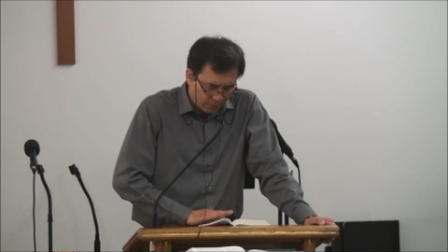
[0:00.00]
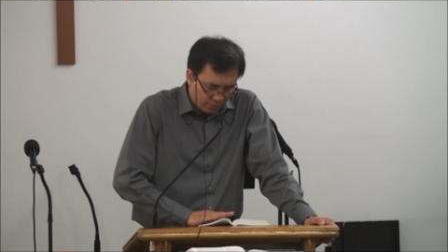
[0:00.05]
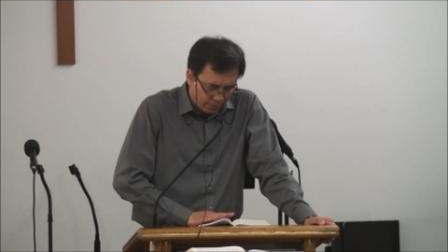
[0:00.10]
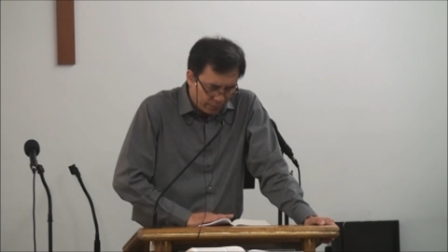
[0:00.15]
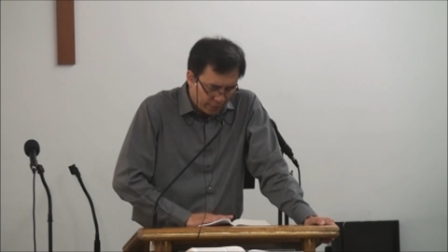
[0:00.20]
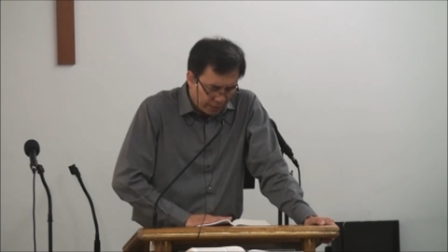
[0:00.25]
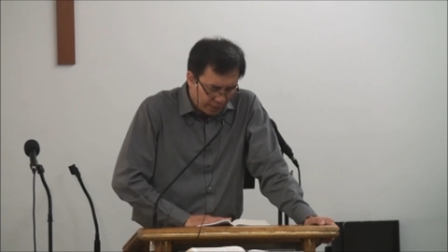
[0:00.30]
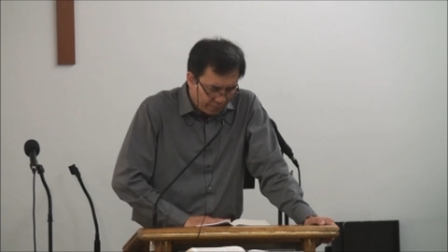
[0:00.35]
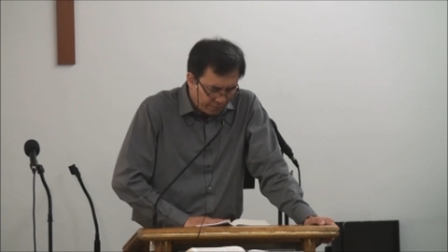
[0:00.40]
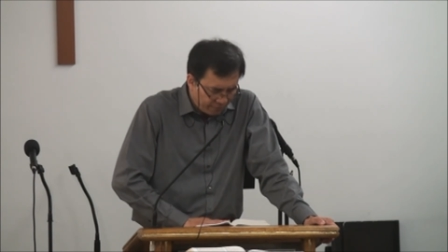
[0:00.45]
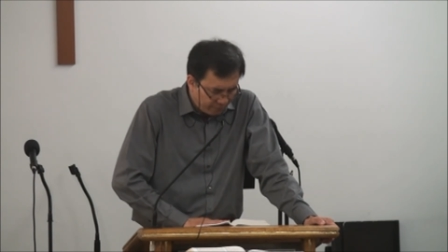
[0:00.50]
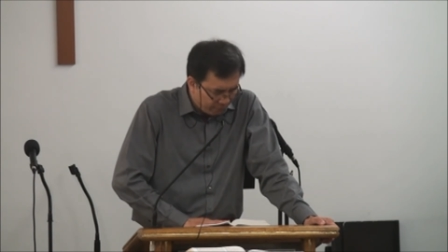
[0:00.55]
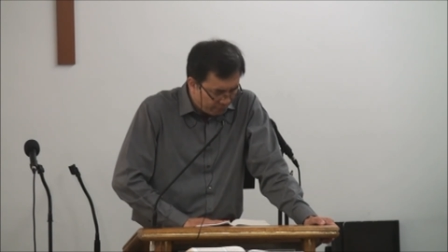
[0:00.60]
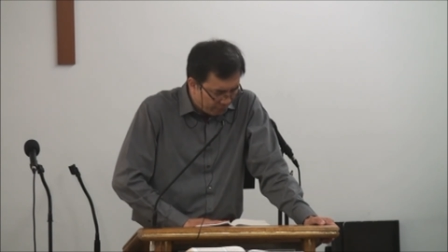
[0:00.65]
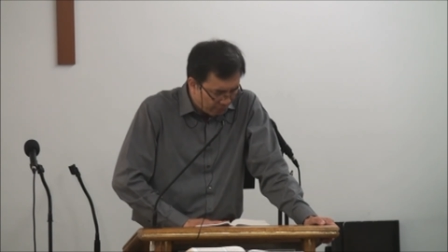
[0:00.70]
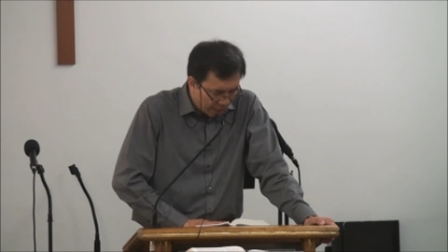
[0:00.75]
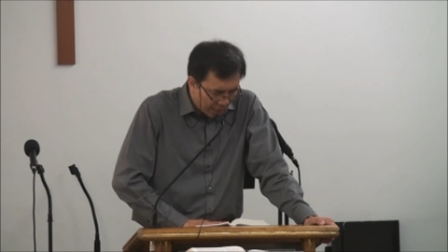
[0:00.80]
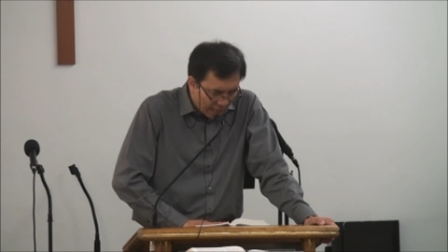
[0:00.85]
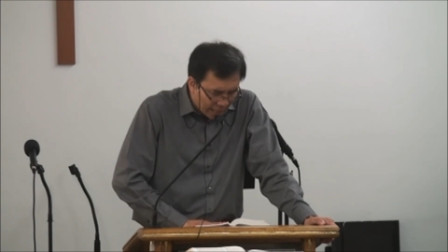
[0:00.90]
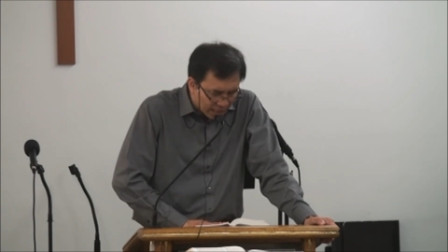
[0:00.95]
We
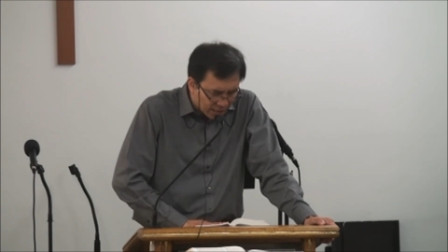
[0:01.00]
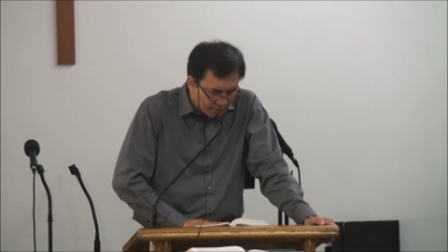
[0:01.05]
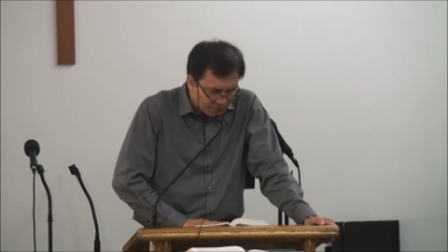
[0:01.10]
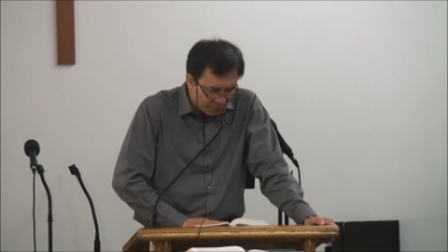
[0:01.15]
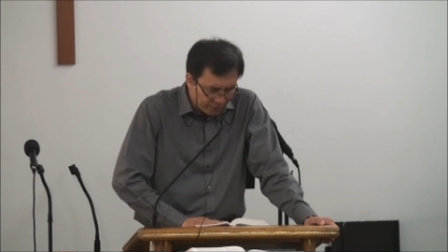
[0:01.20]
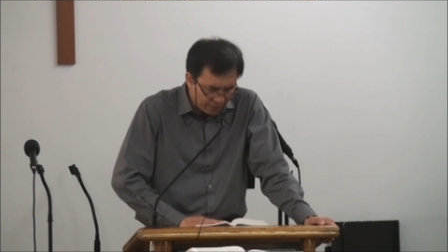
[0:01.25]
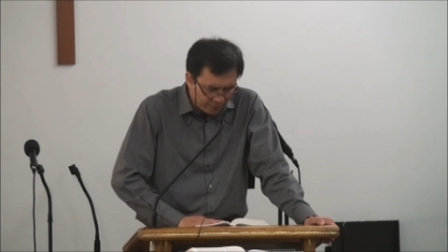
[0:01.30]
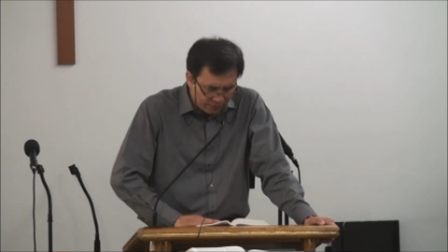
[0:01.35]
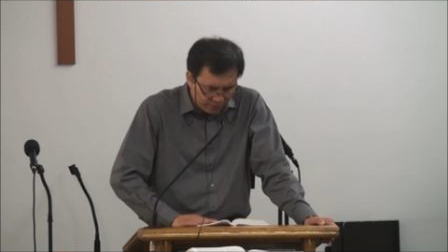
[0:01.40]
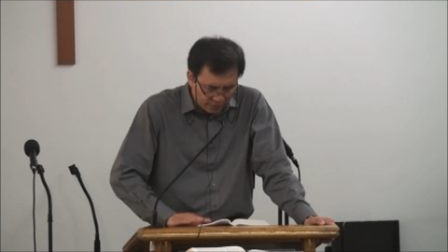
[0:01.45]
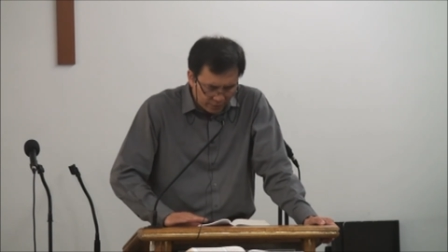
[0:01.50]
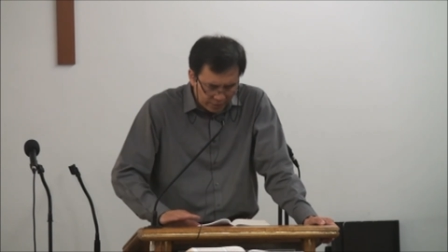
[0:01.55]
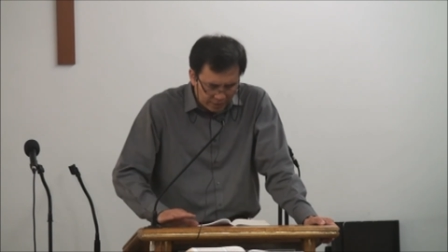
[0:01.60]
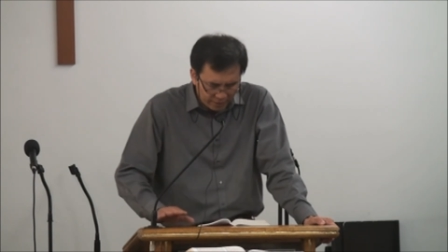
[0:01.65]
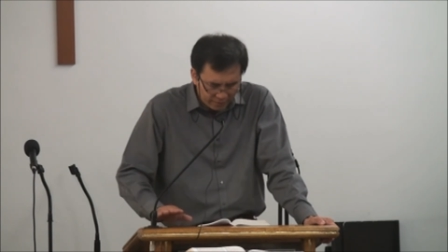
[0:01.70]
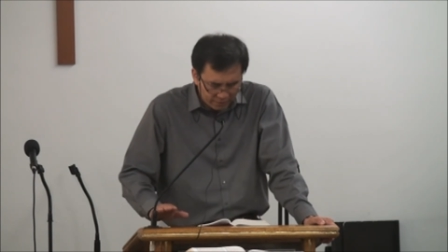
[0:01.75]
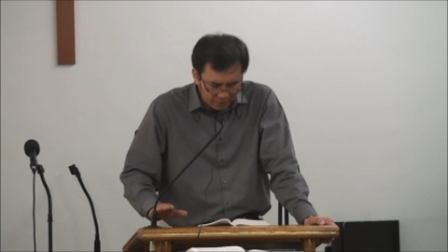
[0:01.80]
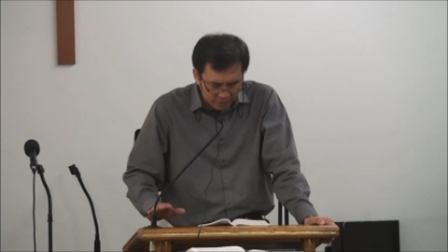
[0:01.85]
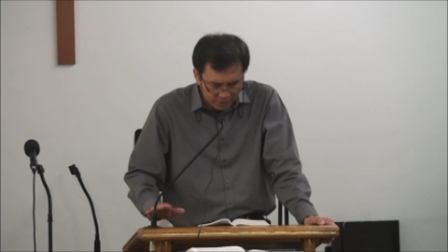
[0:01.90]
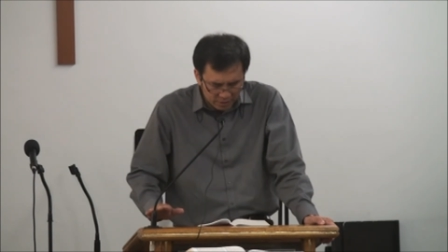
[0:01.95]
ask for your
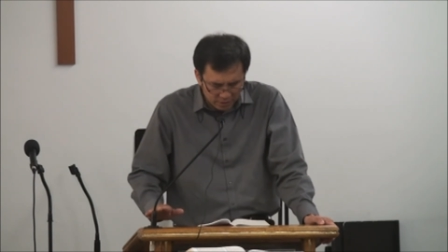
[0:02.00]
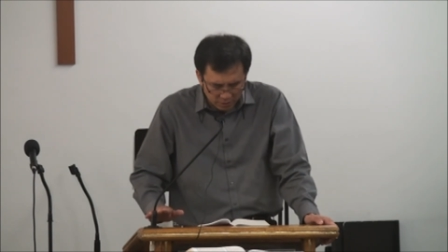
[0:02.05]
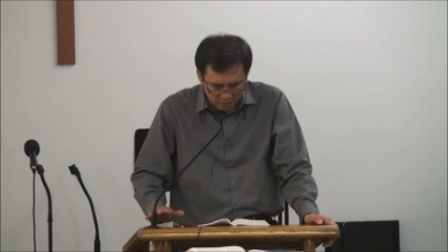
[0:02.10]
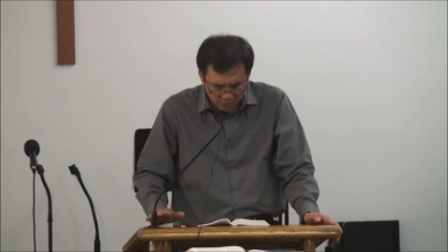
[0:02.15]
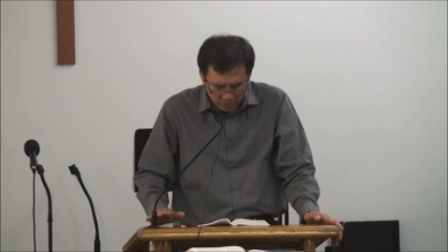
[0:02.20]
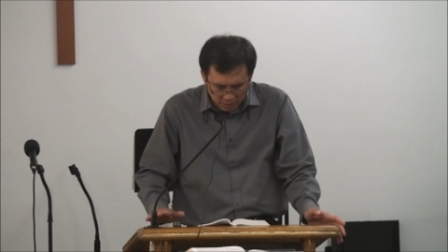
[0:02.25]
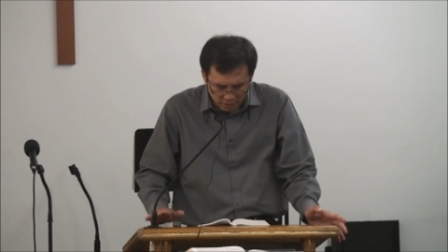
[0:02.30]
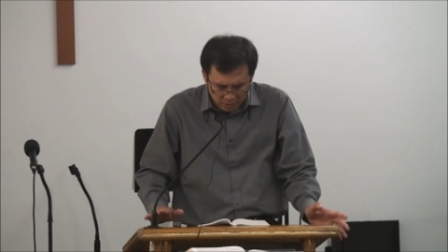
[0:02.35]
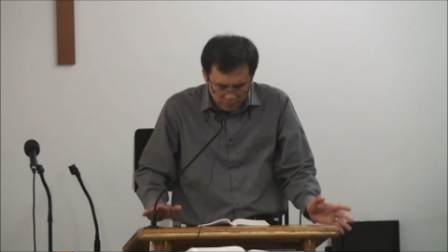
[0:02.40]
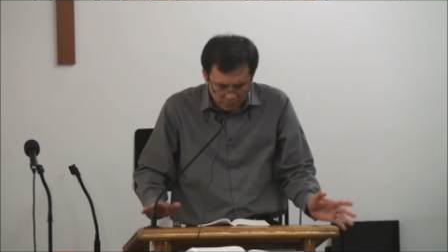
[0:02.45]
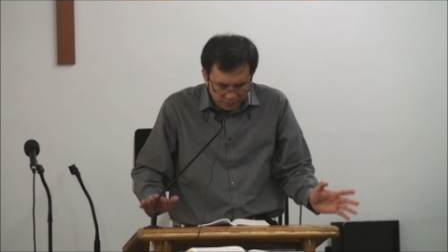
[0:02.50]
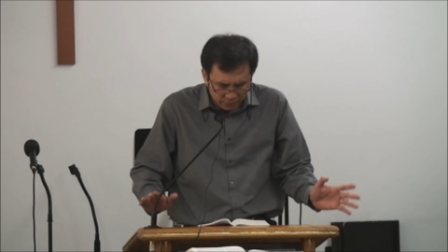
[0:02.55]
forgiveness, Lord,